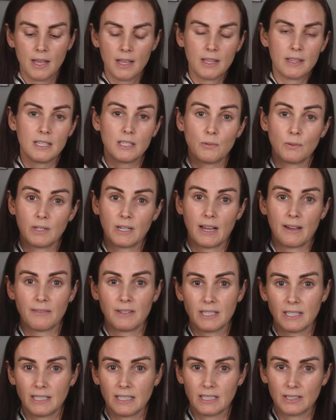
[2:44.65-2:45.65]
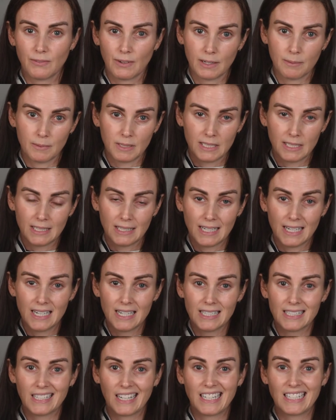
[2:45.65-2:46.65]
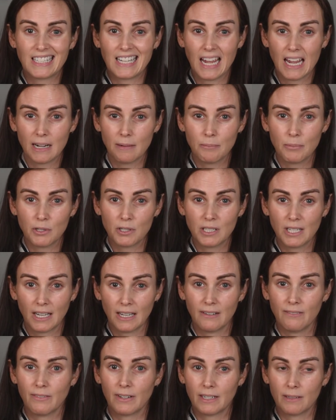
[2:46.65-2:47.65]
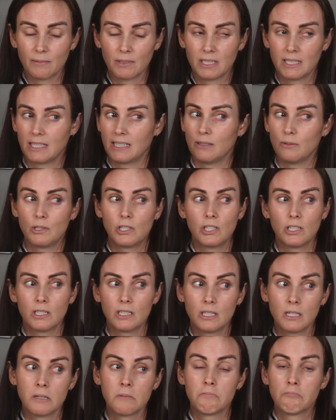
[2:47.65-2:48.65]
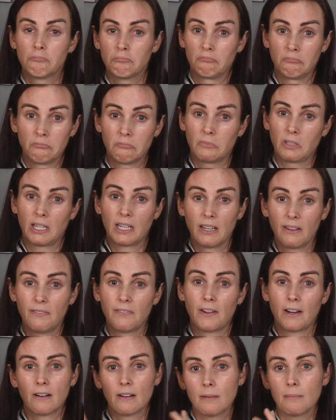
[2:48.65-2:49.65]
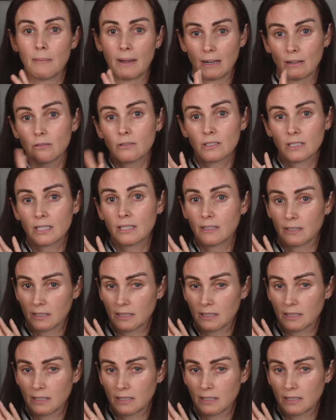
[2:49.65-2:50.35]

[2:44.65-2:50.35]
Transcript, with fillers: This one obviously is vitamin C. It's got 10% vitamin C, which is like a fair amount.